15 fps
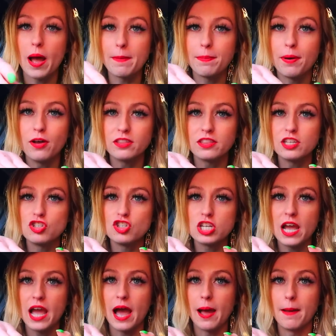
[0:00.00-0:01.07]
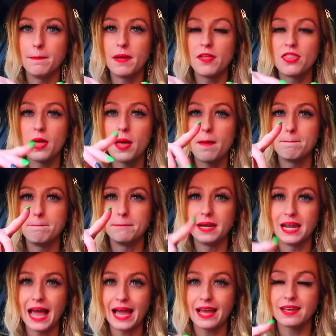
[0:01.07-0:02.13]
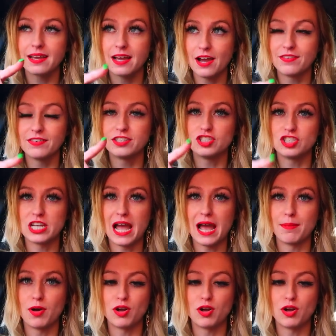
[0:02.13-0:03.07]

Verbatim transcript: I put the jam, the blackcurrant jam,